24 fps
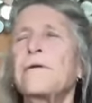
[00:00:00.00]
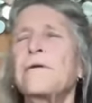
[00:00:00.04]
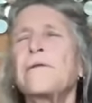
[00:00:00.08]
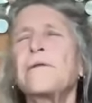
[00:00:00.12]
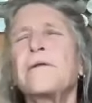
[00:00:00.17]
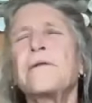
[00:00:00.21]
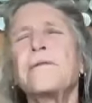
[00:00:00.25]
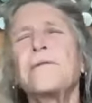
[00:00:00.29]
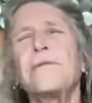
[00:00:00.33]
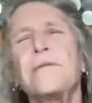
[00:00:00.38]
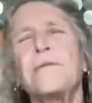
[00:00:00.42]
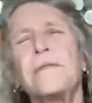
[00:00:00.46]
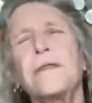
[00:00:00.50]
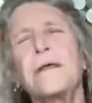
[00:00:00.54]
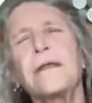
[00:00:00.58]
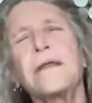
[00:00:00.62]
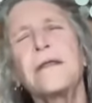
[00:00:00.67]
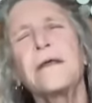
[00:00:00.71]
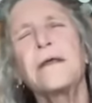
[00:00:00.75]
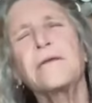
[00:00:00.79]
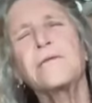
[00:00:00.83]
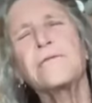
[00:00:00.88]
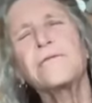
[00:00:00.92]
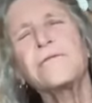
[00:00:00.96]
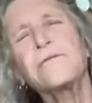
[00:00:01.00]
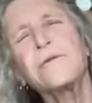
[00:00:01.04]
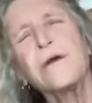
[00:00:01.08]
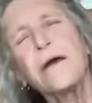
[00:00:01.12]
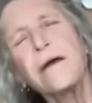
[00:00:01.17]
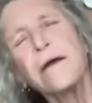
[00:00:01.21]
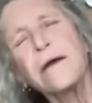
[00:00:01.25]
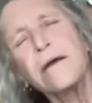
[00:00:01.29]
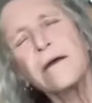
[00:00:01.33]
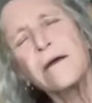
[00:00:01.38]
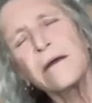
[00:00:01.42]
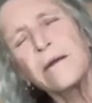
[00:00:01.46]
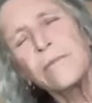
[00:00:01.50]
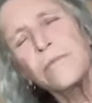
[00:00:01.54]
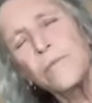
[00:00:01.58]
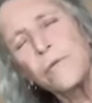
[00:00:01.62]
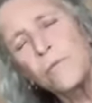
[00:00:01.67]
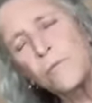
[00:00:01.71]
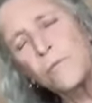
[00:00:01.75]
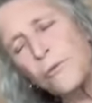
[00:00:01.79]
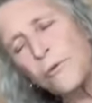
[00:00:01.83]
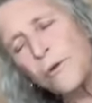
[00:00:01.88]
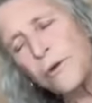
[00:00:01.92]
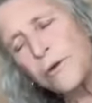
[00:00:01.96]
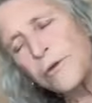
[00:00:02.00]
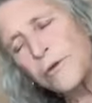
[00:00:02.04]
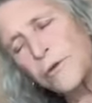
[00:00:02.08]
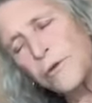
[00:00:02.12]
And then the next time you bring